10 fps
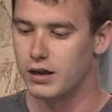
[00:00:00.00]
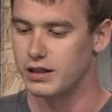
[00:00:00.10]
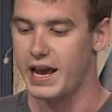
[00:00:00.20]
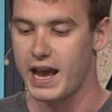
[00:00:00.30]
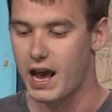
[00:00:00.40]

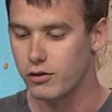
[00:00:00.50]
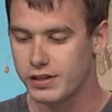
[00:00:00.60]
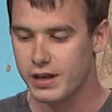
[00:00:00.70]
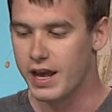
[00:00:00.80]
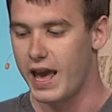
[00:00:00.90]

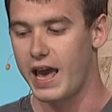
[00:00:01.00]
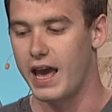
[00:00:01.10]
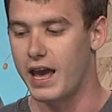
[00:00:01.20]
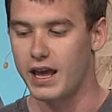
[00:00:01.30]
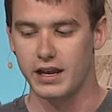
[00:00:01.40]
layout,
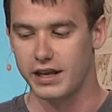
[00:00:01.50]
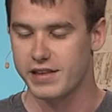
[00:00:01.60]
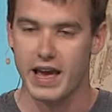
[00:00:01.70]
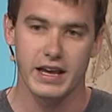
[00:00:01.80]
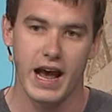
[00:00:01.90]
and
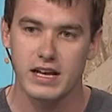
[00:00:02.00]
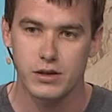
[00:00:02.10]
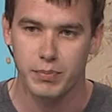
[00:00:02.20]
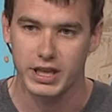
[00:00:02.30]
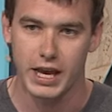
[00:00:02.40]
it
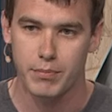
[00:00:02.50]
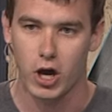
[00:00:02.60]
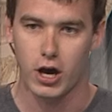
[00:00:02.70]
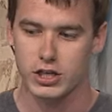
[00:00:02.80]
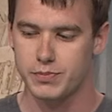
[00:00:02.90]
has a play
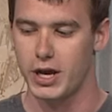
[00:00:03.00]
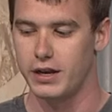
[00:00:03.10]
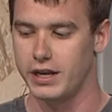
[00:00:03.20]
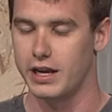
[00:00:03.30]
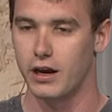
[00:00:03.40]
pause
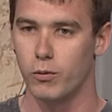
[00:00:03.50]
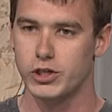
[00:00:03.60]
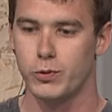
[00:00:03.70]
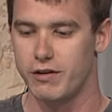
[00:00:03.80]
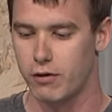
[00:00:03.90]
button here,
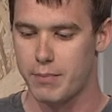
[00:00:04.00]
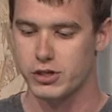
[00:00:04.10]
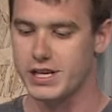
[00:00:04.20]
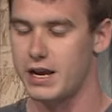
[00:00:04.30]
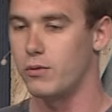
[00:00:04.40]
which we've
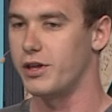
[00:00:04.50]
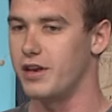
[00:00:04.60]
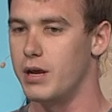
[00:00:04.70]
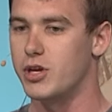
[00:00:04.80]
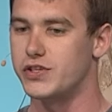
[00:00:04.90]
represented
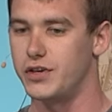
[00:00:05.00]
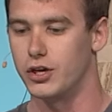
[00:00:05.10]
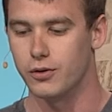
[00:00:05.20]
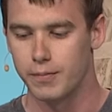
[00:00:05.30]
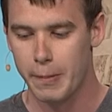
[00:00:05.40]
with an image
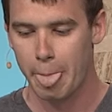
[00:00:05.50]
view.